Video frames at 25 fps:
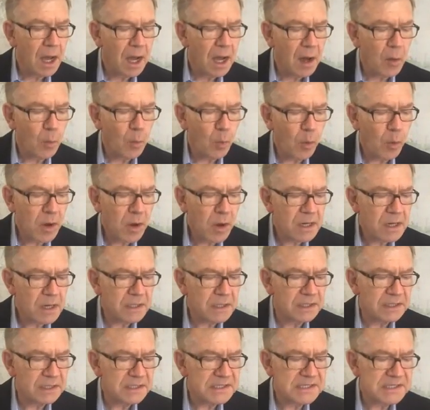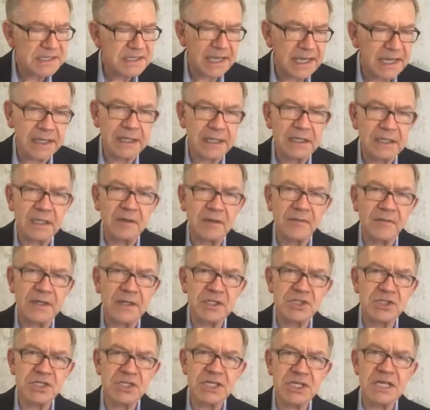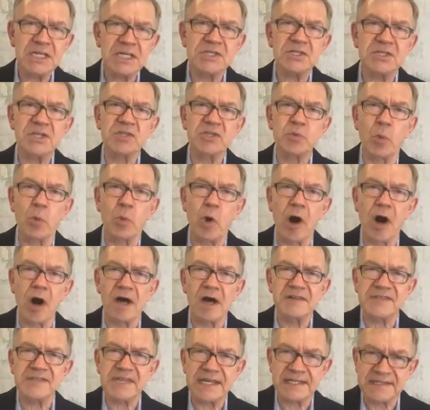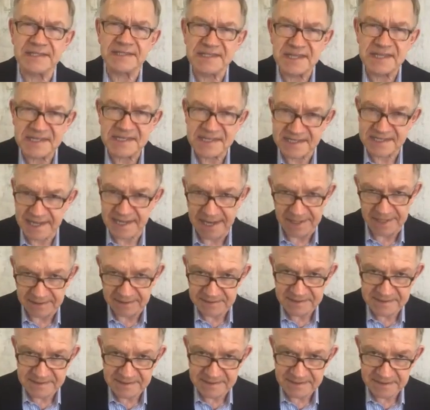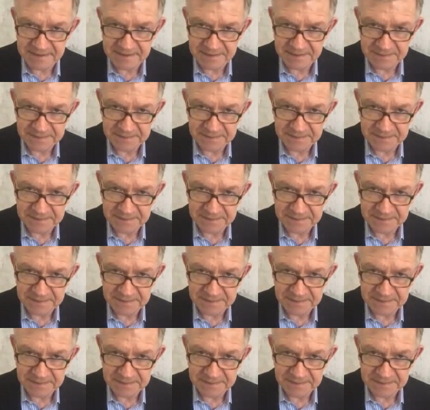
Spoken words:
One said that Jesus was incensed.